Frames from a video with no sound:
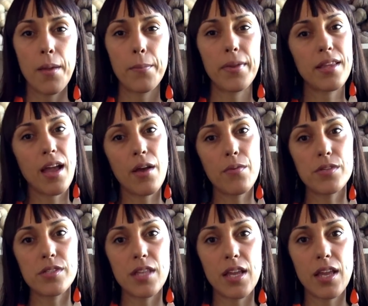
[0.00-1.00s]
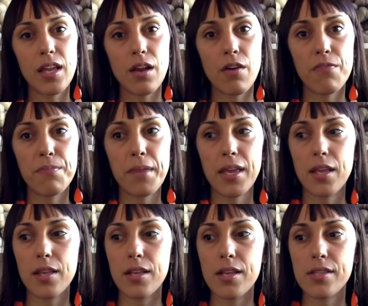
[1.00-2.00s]
but I was thinking of
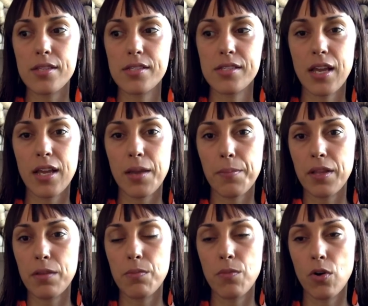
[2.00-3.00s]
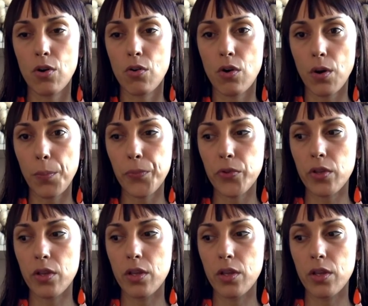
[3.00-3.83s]
making this design a bit more cropped